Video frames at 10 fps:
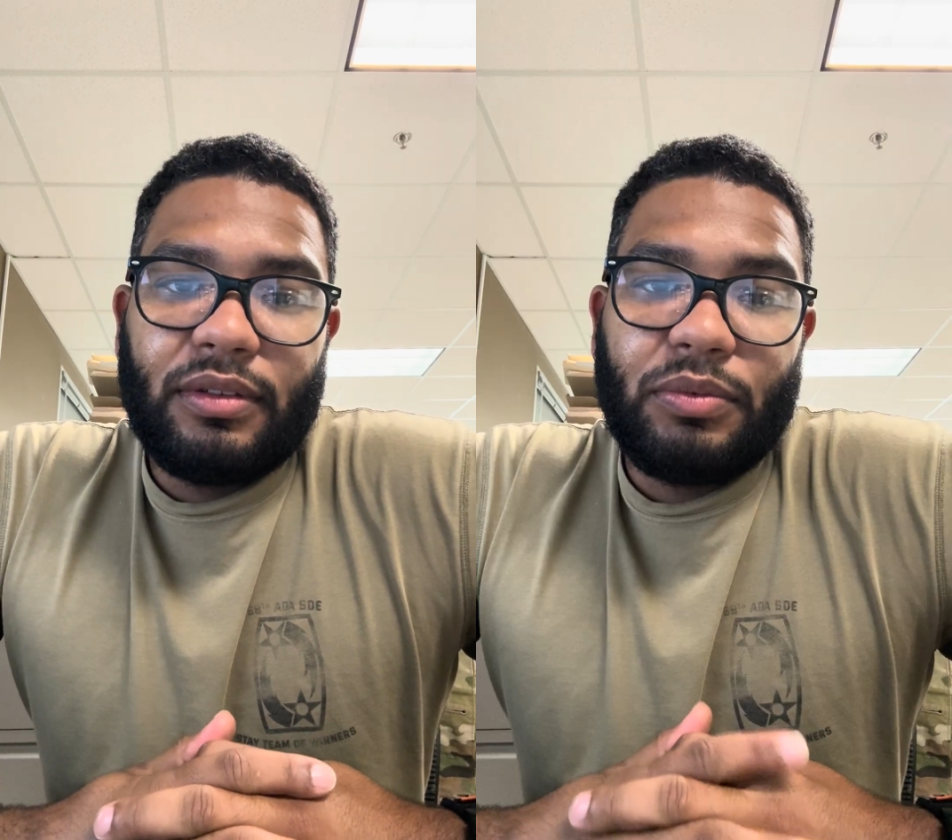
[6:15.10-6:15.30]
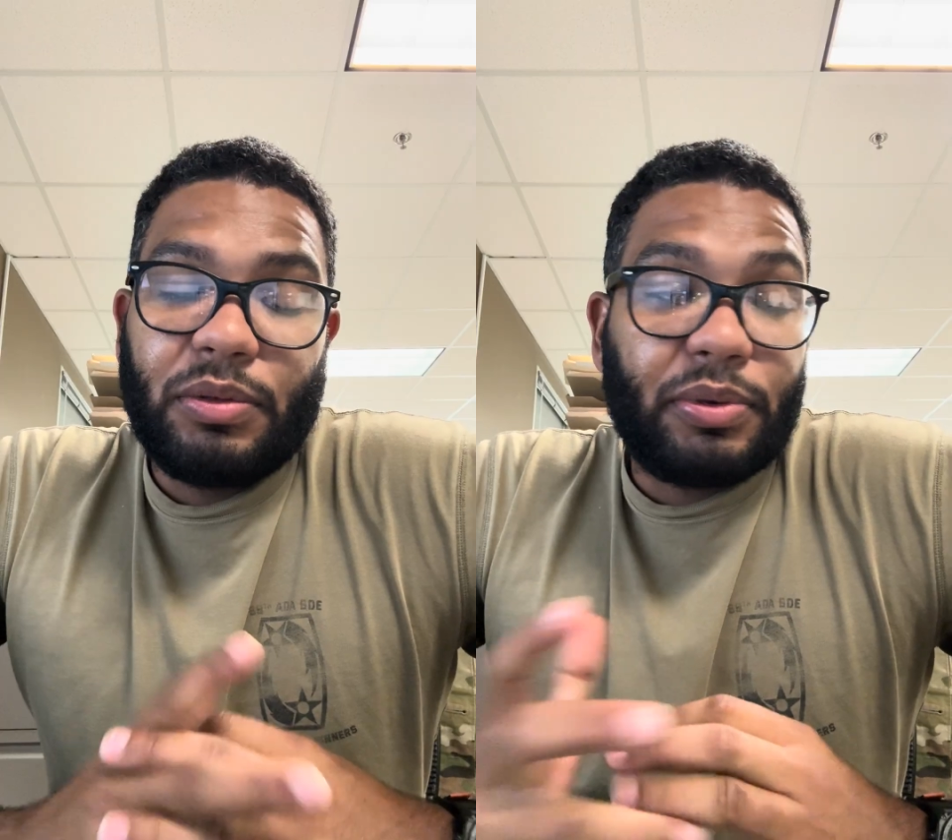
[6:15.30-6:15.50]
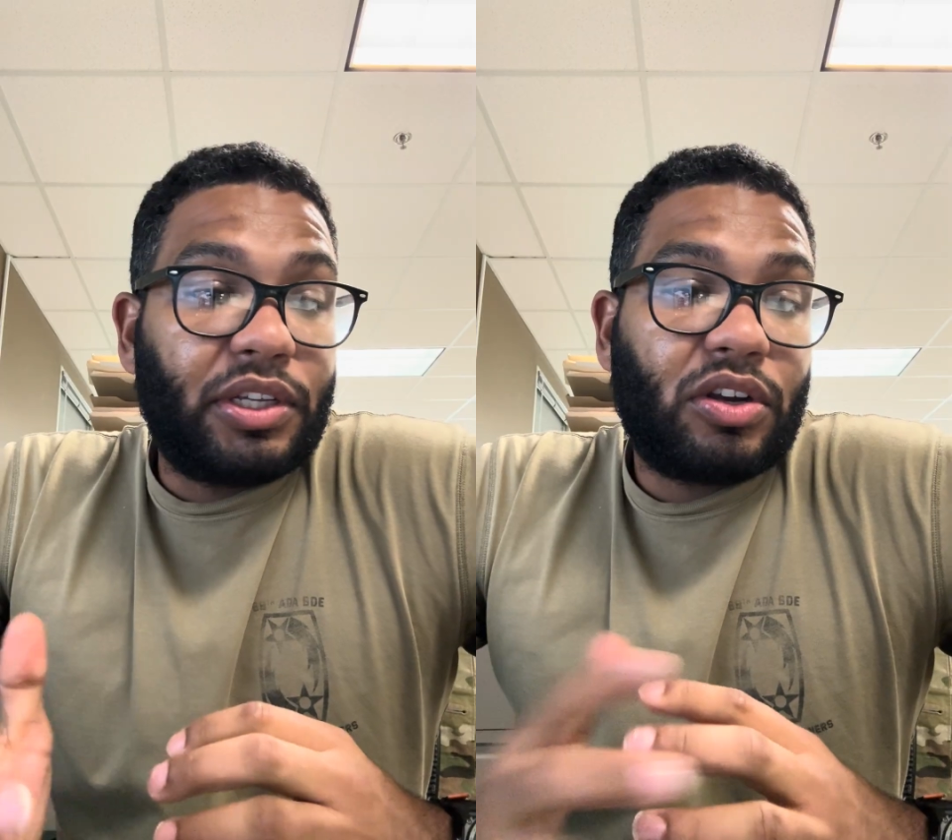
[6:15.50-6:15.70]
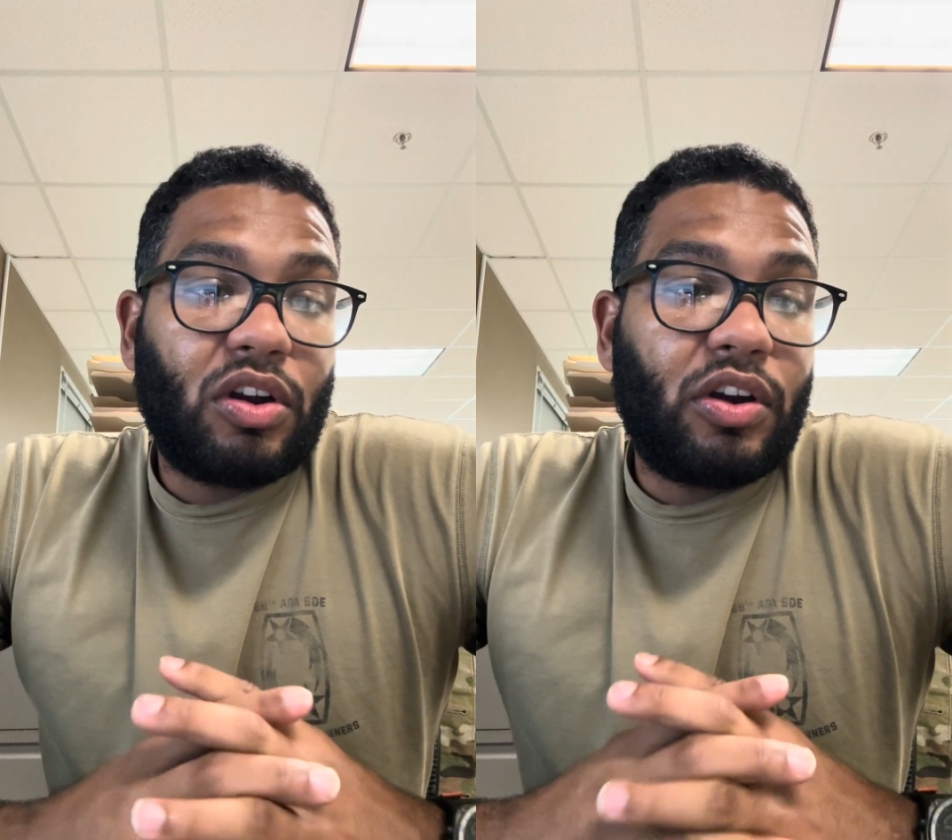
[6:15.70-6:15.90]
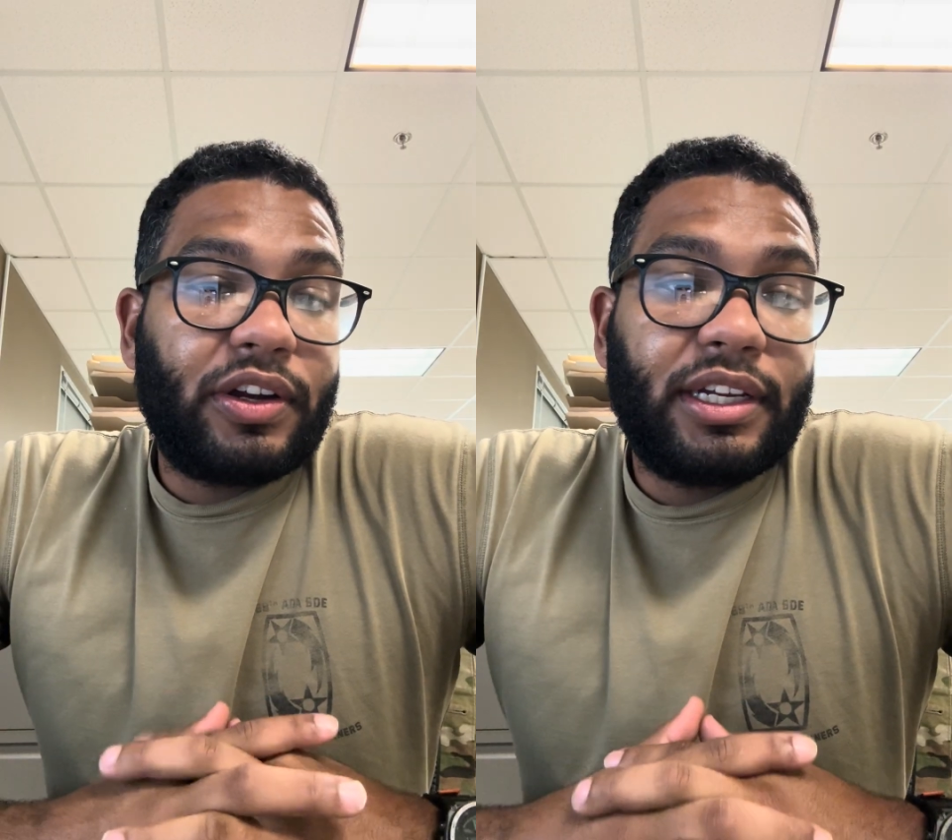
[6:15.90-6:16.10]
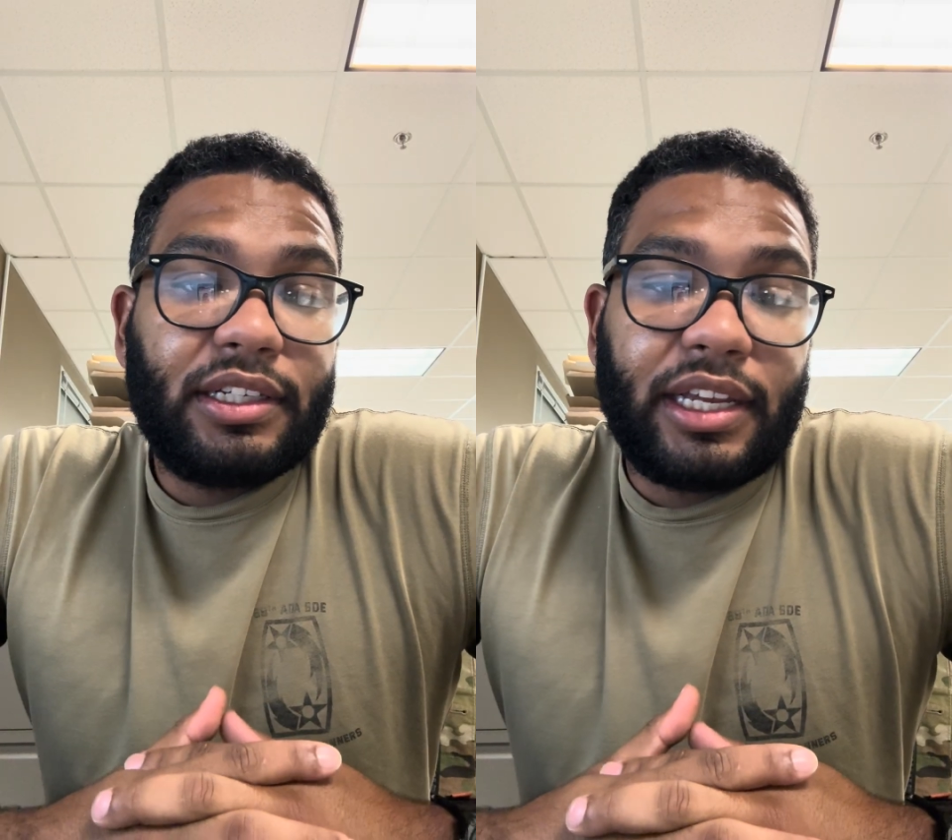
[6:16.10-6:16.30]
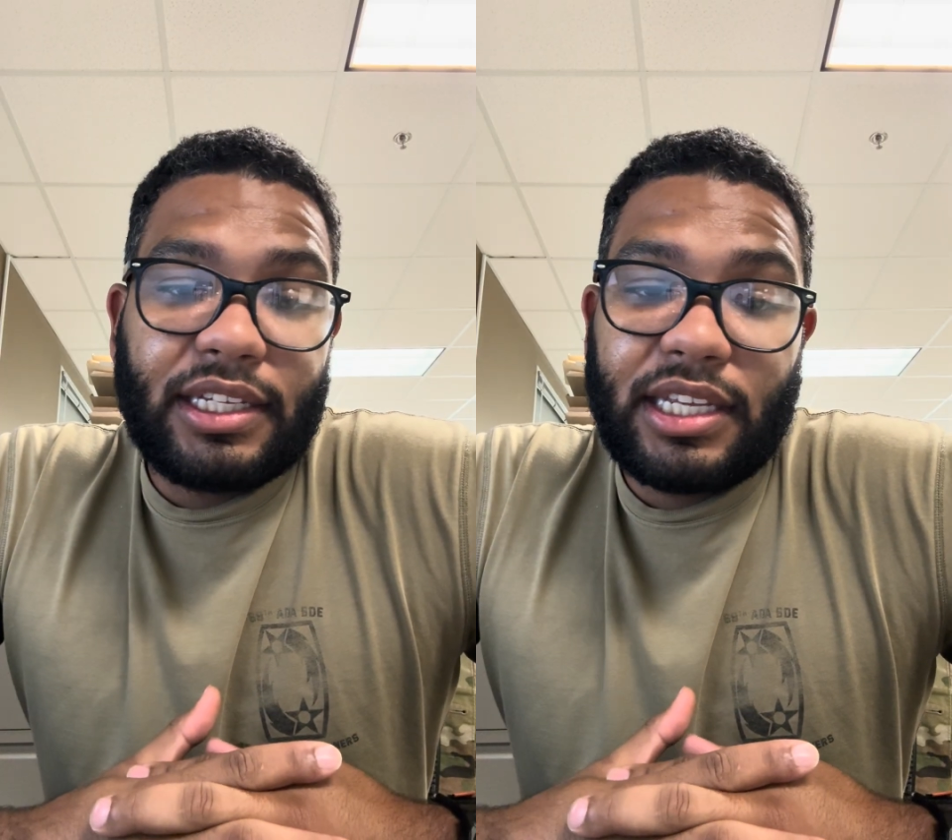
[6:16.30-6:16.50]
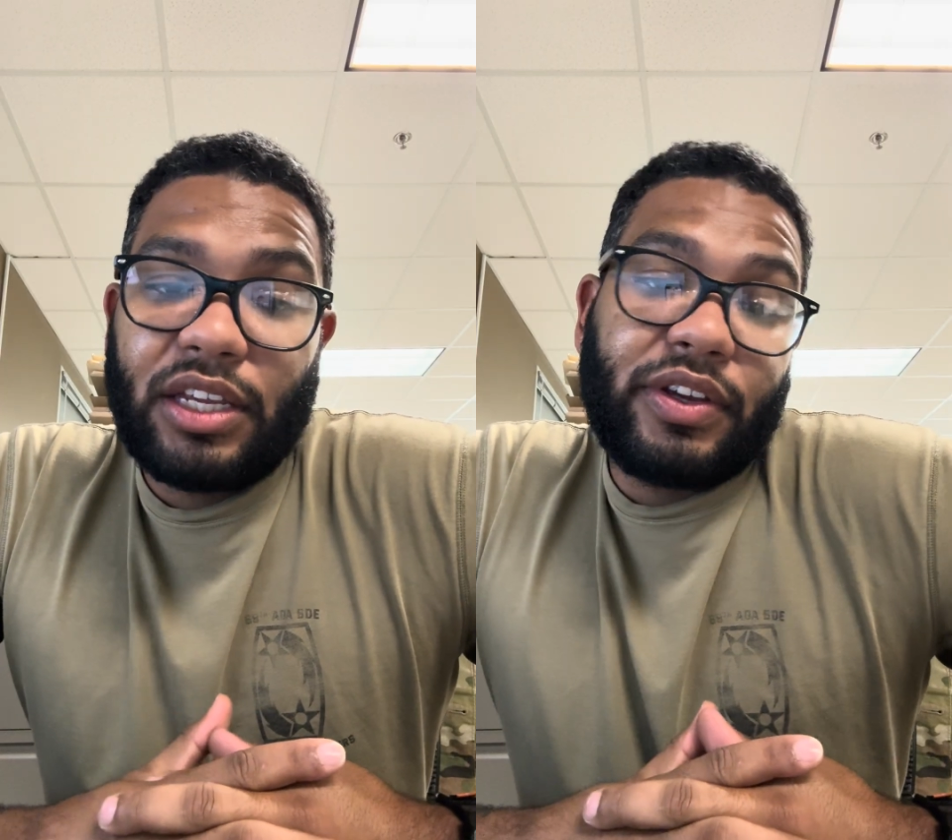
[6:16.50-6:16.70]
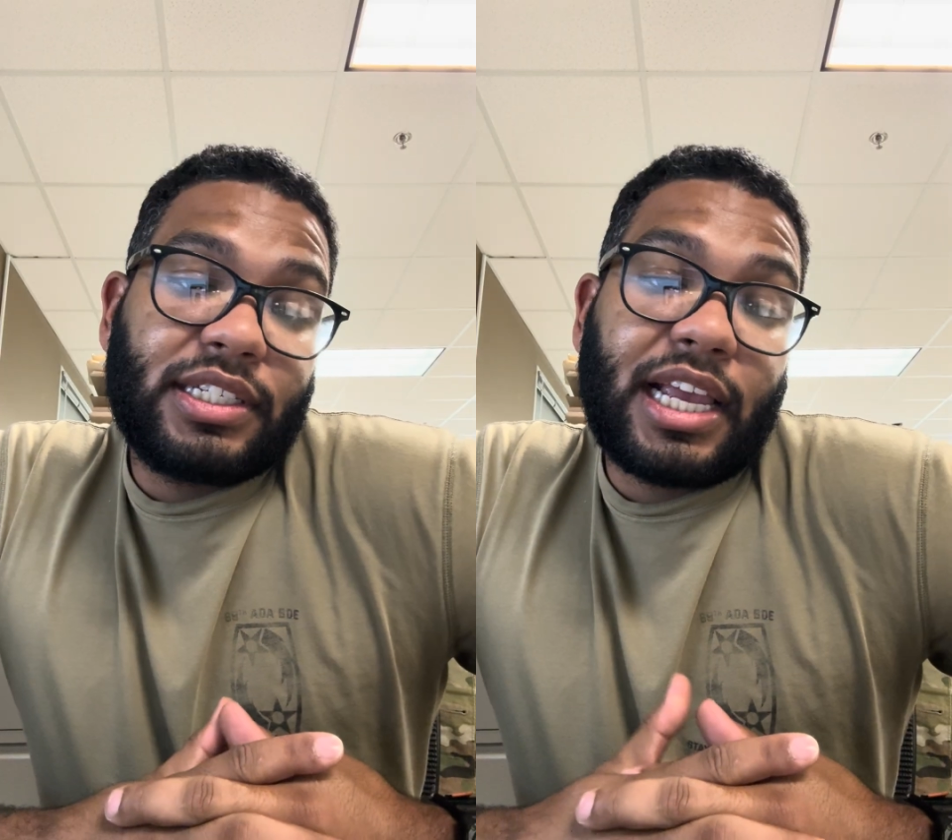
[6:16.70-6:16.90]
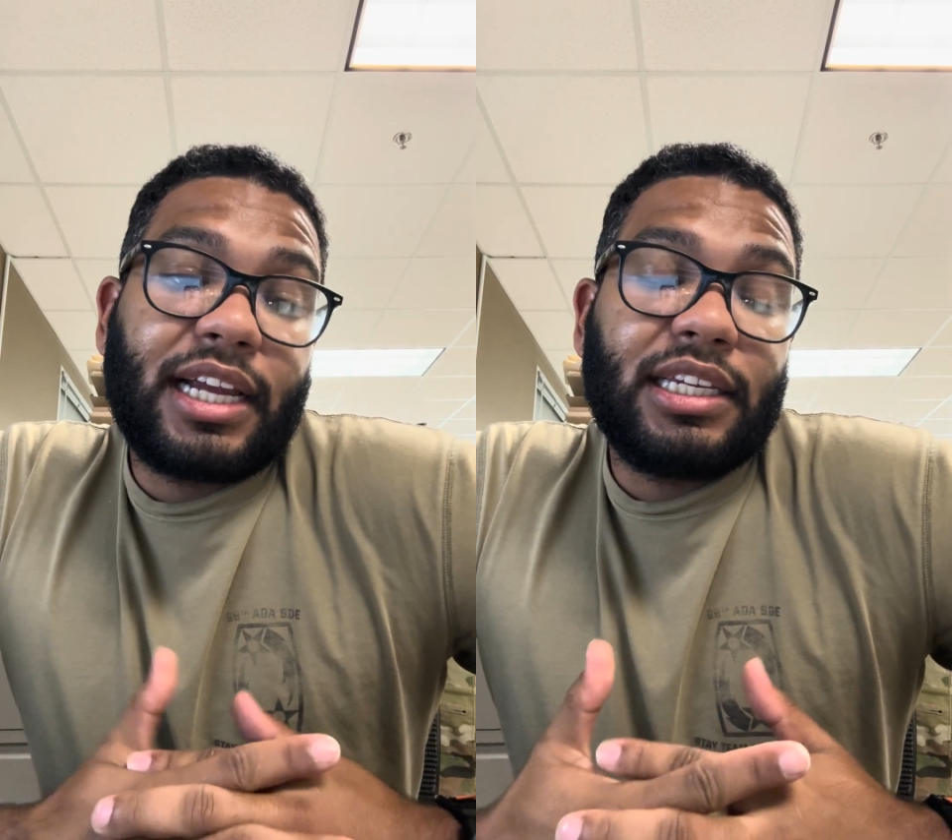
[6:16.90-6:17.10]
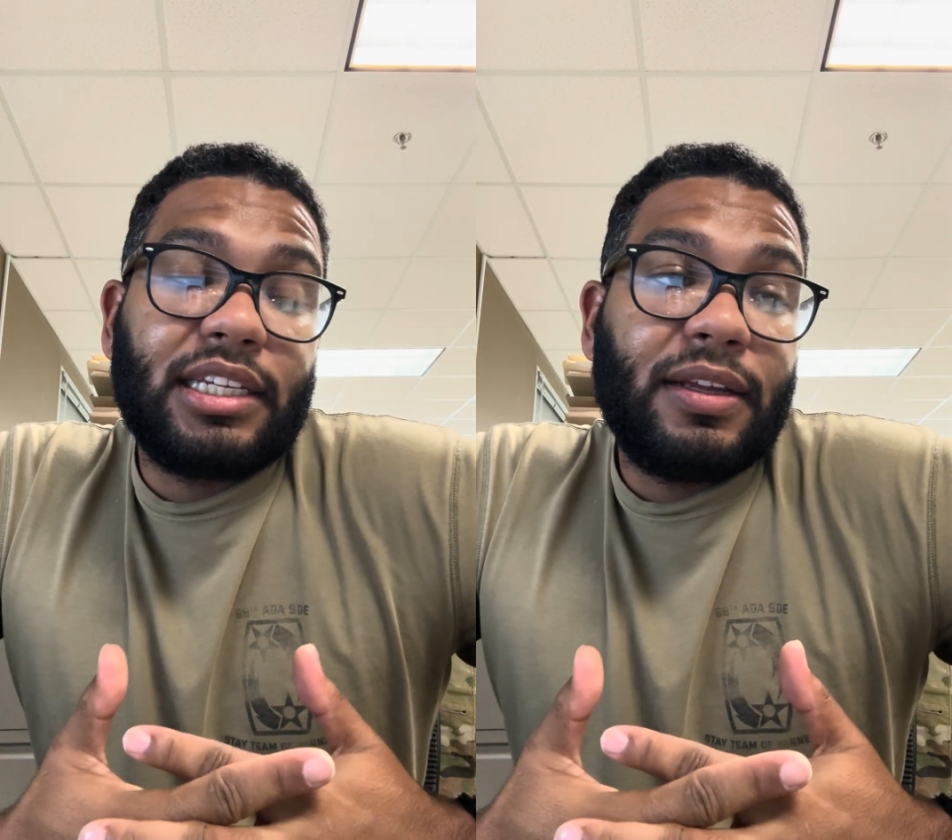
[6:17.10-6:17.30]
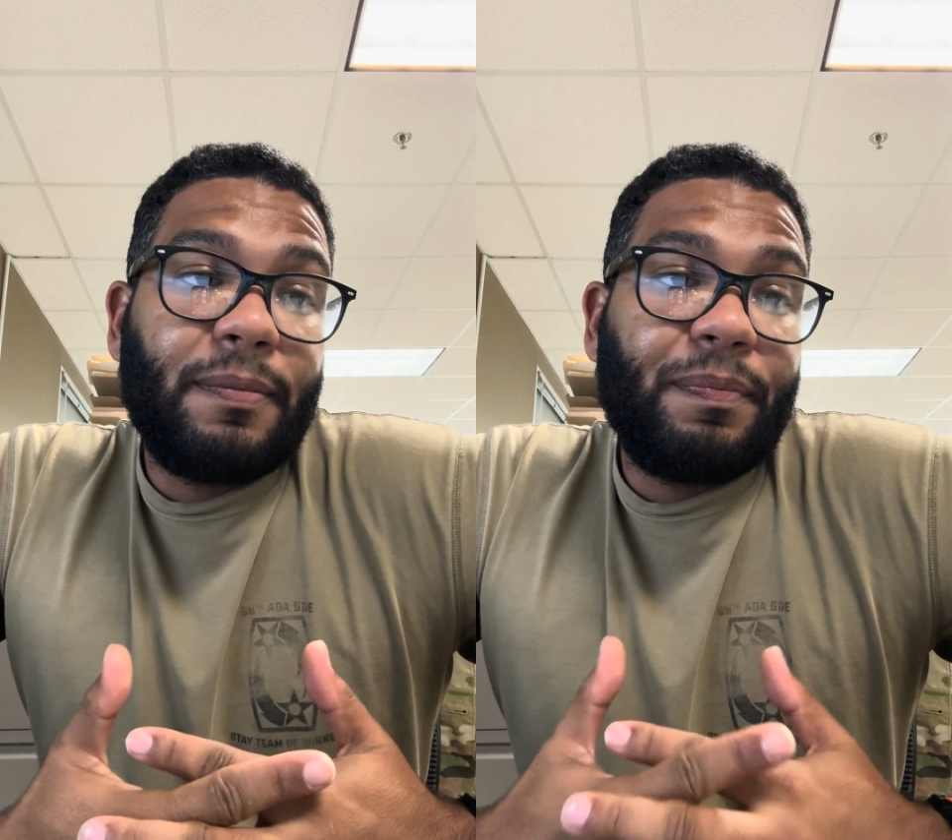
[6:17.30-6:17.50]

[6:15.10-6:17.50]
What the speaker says: When you bring your car in, they can tell you exactly